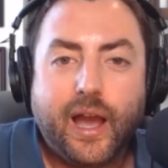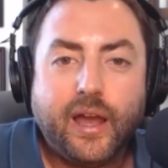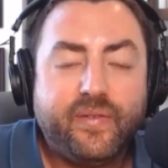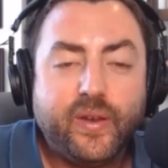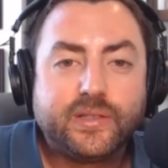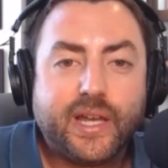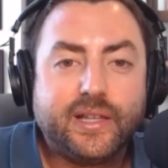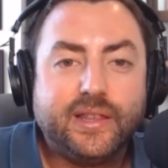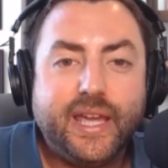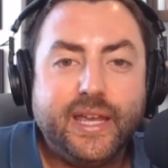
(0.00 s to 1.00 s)
feels like
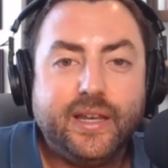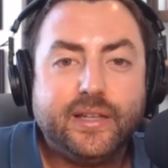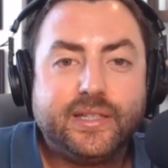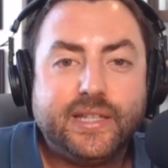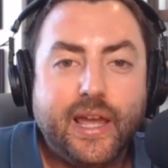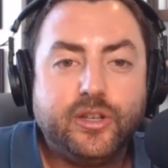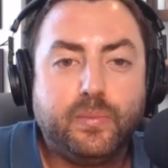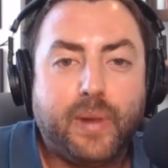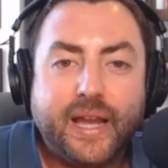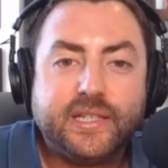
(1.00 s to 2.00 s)
late stage
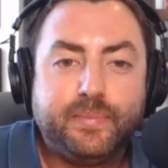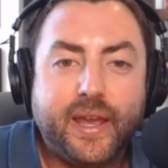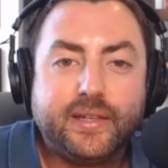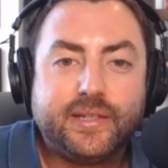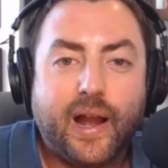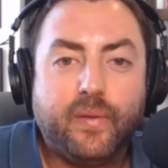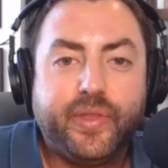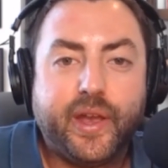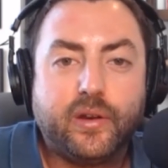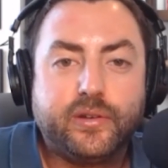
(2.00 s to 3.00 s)
MySpace out
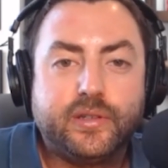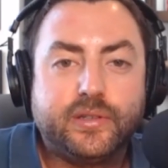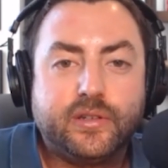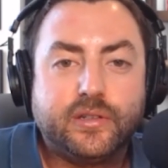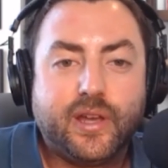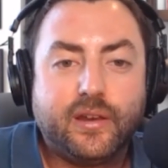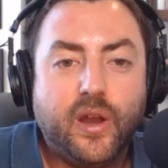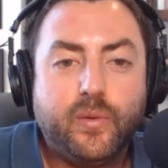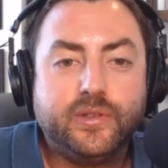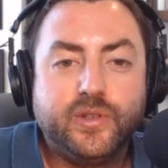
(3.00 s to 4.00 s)
there. Just like
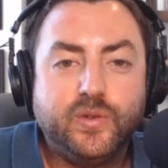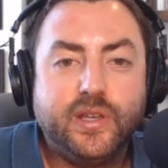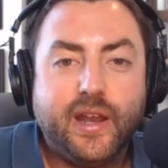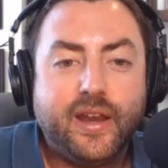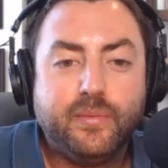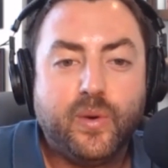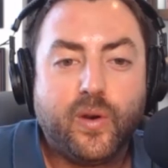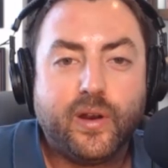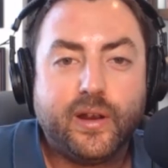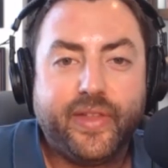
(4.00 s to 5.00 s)
no one's using it
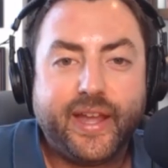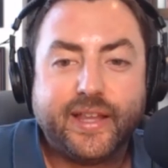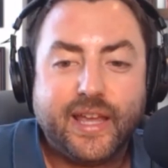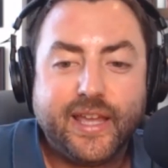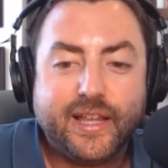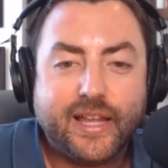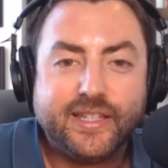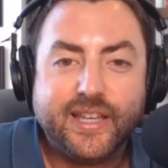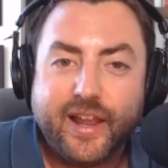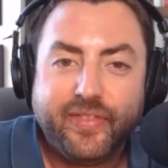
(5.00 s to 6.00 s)
anymore. And like, it's
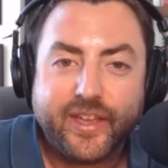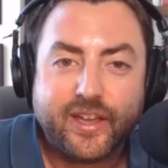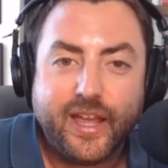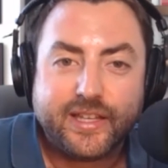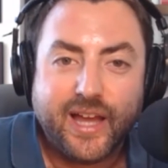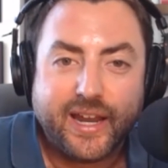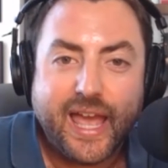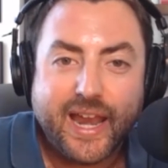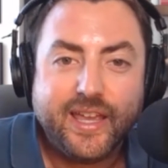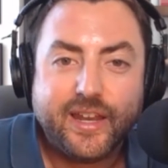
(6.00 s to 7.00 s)
not
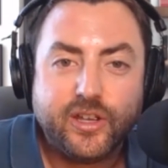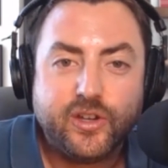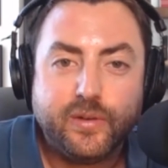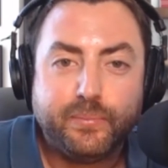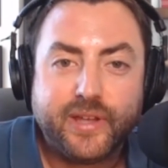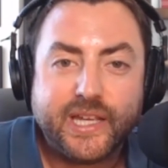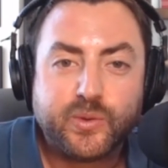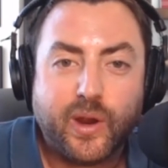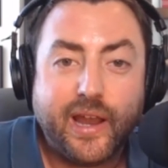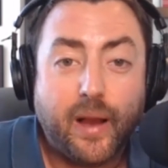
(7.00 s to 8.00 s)
heading in a good place
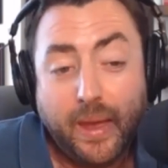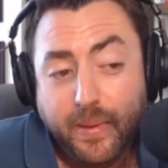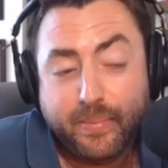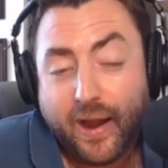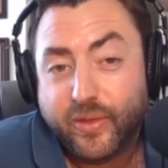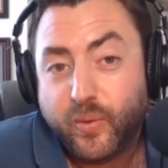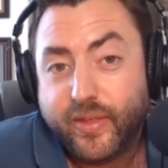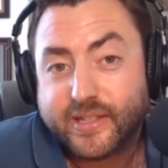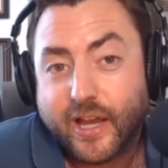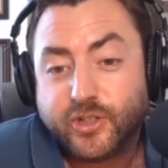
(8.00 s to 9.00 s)
right now. Maybe, by the way,
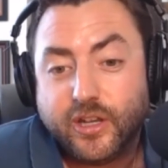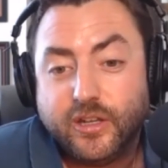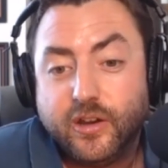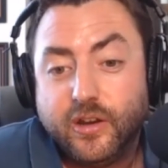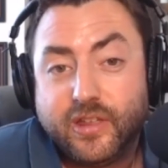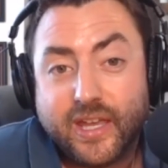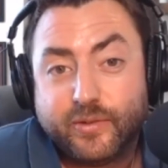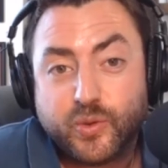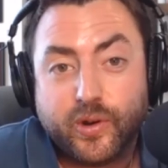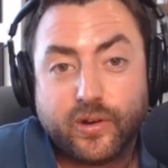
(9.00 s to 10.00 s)
that's actually a good thing if
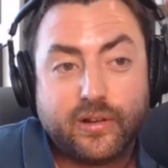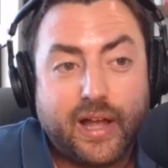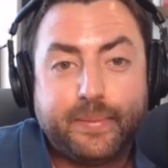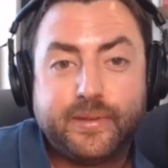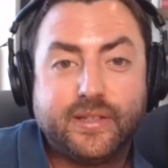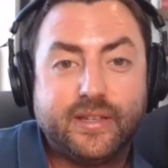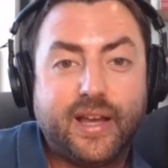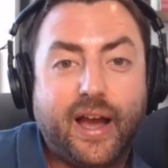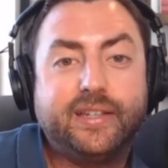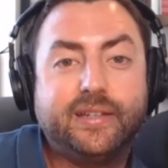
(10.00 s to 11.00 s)
Twitter collapses and
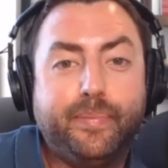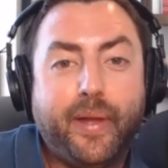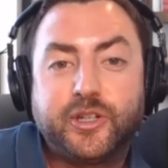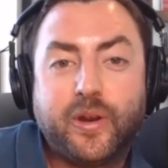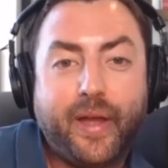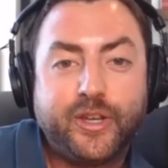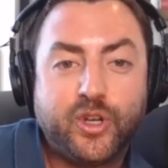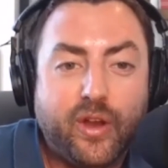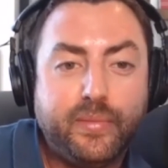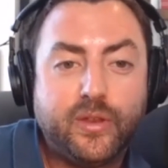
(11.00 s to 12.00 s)
dies. I'm not sure
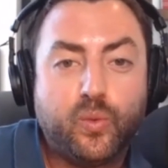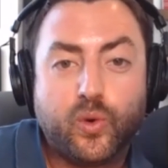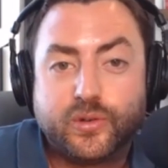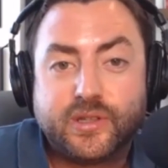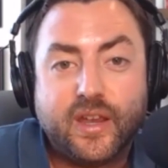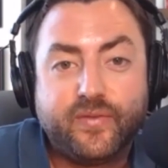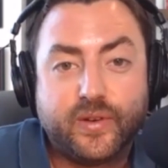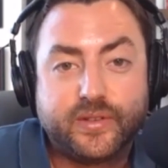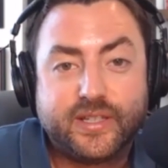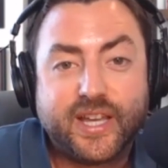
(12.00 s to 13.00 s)
that would be the worst thing for
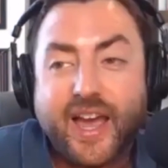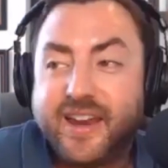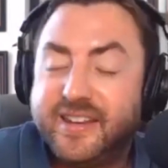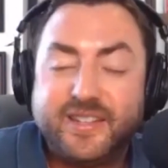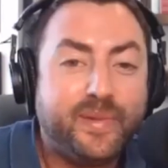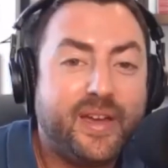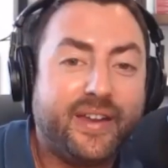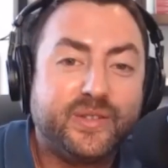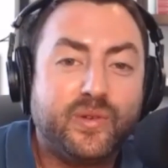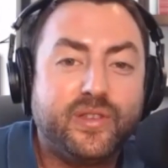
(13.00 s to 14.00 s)
society, to be
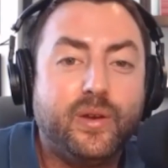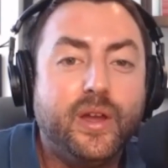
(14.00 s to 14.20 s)
honest with you.